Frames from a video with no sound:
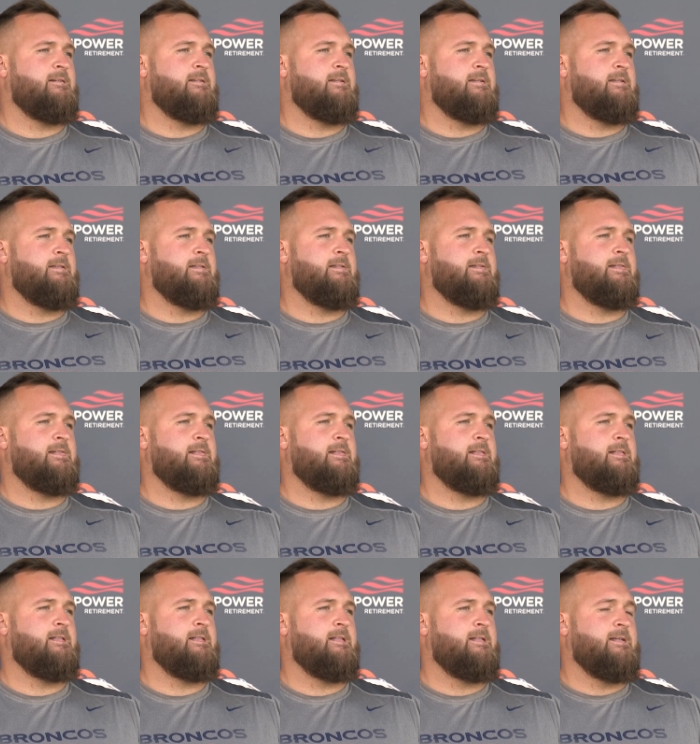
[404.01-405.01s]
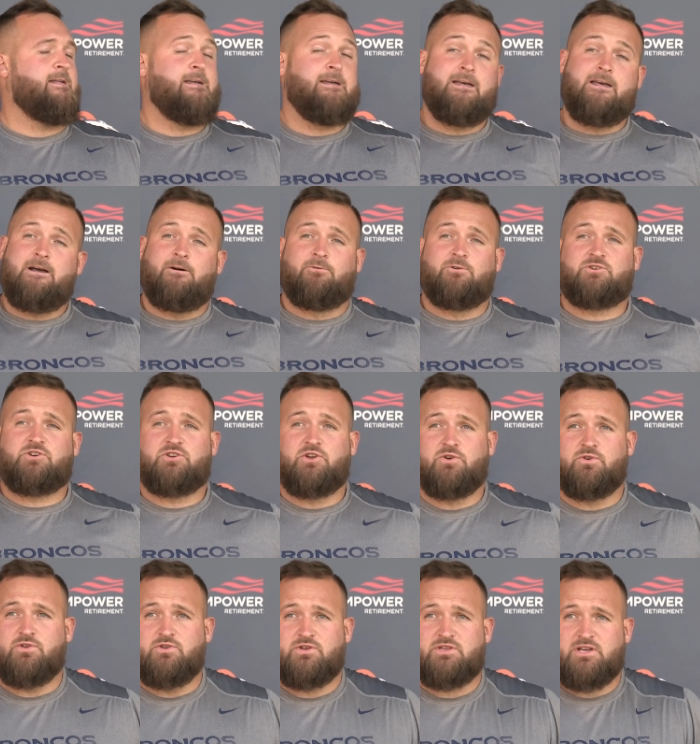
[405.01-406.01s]
Or how would you well,
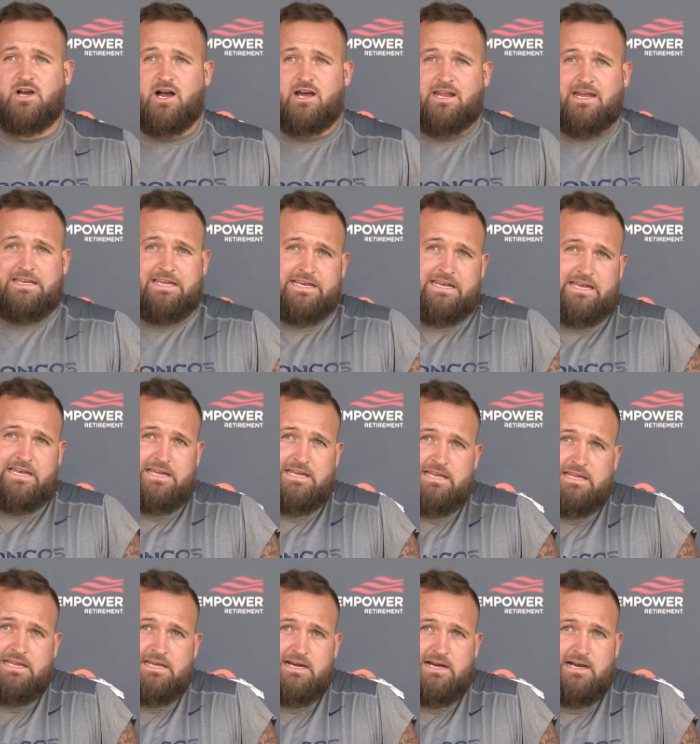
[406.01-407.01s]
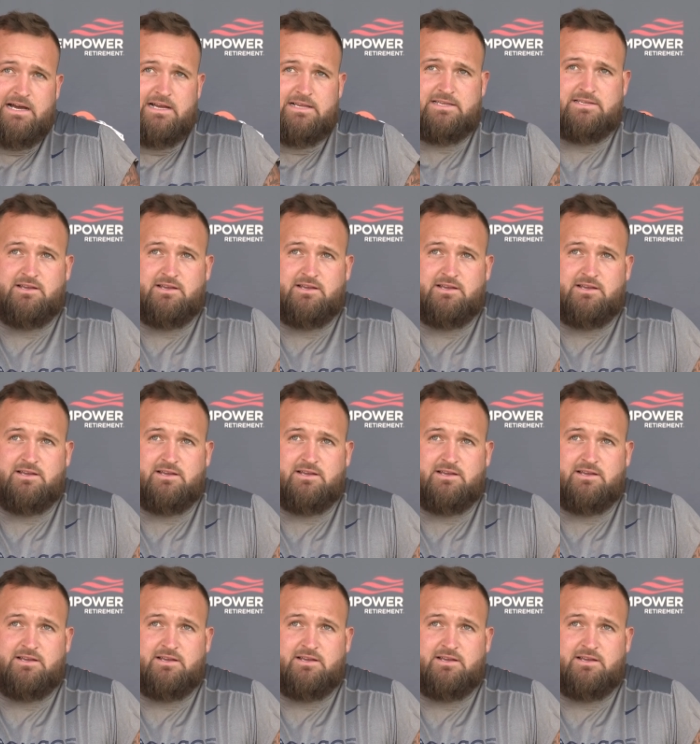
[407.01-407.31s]
shoot, you saw an identity uh,